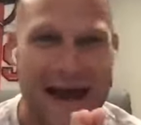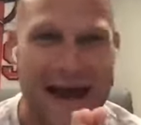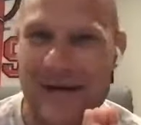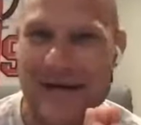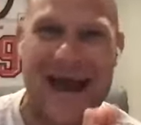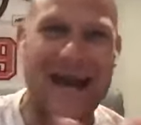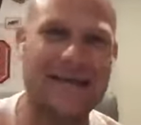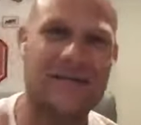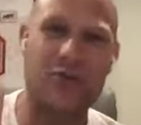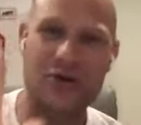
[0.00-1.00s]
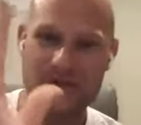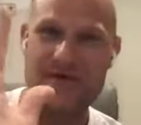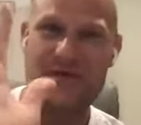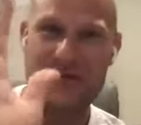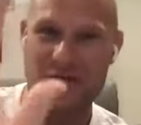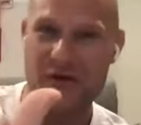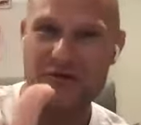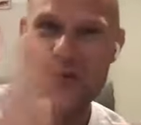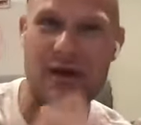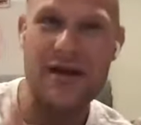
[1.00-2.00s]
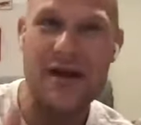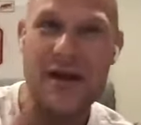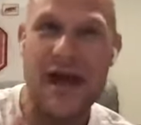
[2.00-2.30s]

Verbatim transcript: And my dad had to push me for the first one.